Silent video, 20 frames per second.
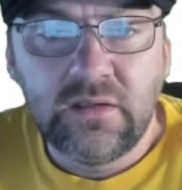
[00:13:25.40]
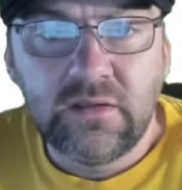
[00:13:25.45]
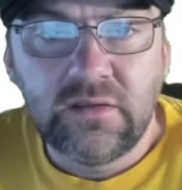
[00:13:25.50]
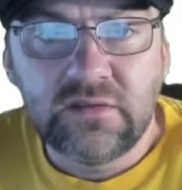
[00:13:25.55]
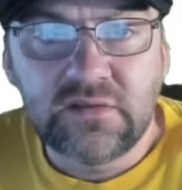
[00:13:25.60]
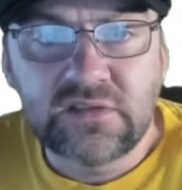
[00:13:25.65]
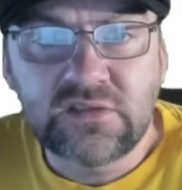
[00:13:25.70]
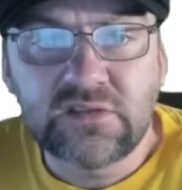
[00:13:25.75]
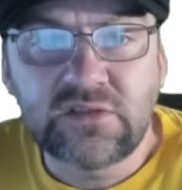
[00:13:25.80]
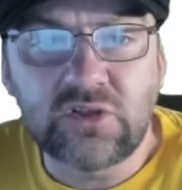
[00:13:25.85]

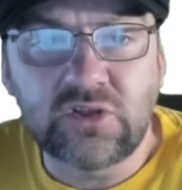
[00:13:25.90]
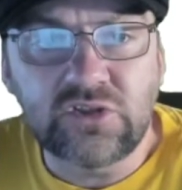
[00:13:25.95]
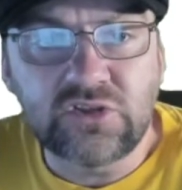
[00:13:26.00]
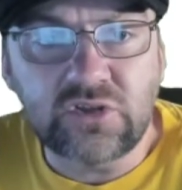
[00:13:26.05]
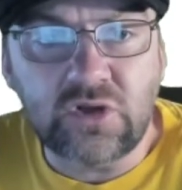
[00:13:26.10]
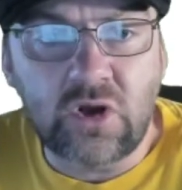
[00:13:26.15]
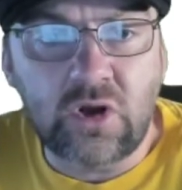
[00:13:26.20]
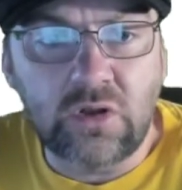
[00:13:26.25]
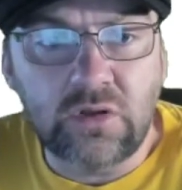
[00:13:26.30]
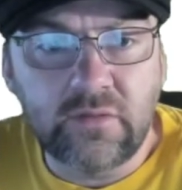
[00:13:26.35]
search
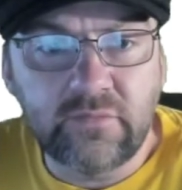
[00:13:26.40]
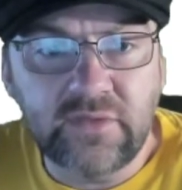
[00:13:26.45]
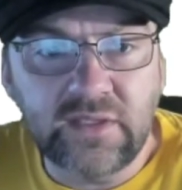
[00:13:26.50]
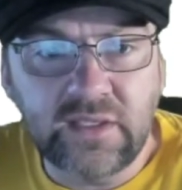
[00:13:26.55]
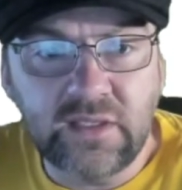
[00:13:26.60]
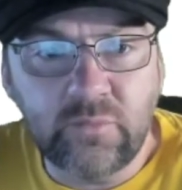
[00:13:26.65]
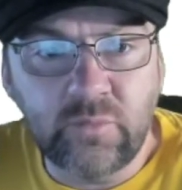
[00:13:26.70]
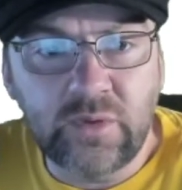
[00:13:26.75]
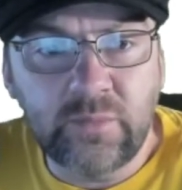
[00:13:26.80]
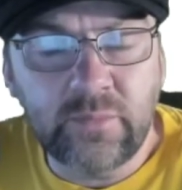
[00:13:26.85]

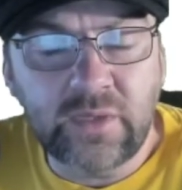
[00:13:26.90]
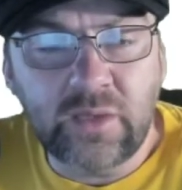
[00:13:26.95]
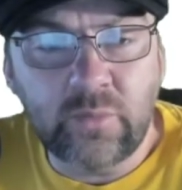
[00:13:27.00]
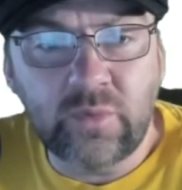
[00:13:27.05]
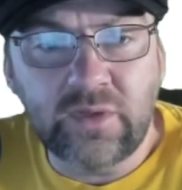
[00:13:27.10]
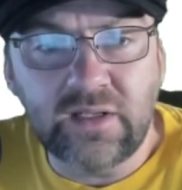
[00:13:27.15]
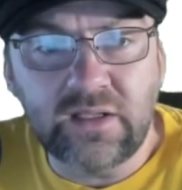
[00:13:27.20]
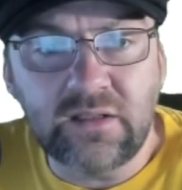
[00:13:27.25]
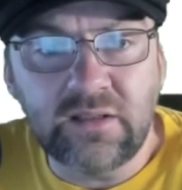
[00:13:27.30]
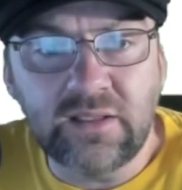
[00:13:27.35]
we might want
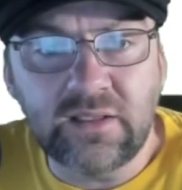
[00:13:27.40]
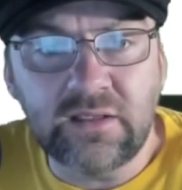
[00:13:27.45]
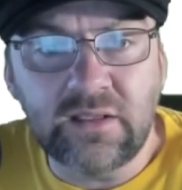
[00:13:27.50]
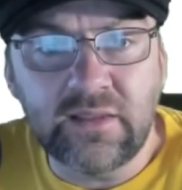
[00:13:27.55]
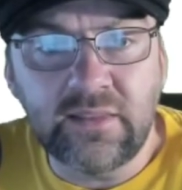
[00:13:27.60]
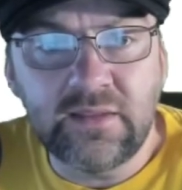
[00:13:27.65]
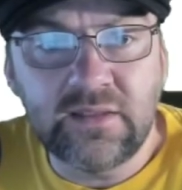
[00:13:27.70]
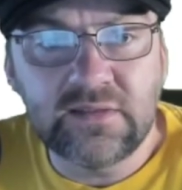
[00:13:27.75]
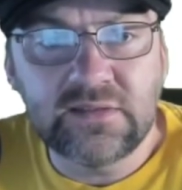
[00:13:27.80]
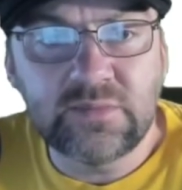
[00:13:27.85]
to click on
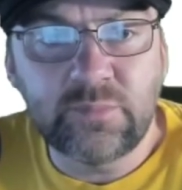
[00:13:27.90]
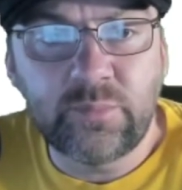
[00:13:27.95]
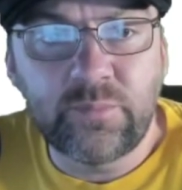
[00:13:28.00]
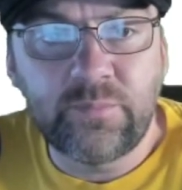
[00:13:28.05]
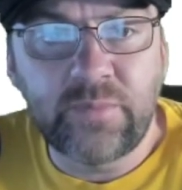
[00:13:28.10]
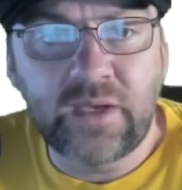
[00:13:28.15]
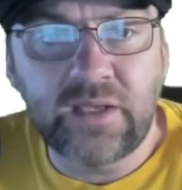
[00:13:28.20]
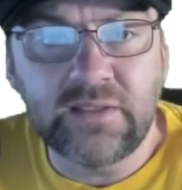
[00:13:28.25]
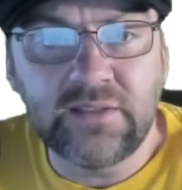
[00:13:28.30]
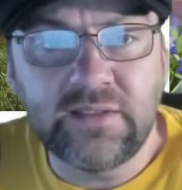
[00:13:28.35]
this
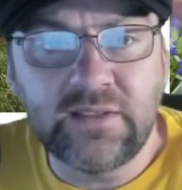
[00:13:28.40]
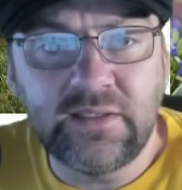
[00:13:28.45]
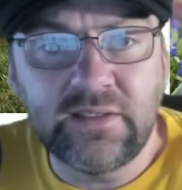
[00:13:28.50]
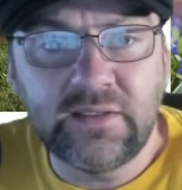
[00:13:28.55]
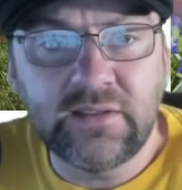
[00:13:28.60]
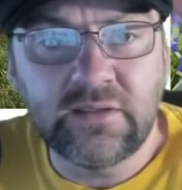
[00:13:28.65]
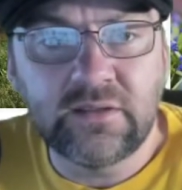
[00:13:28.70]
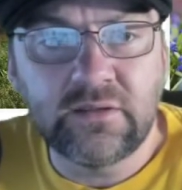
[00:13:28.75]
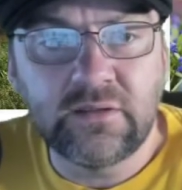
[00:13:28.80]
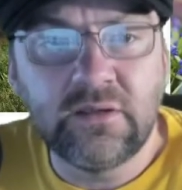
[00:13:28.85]
button
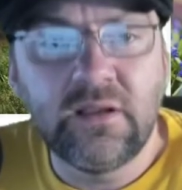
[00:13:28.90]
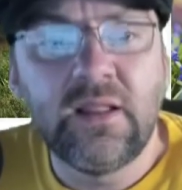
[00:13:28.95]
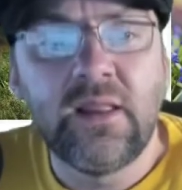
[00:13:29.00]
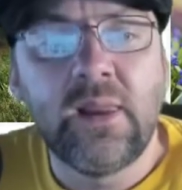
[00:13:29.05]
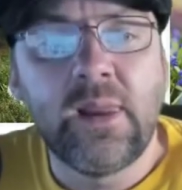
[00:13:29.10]
here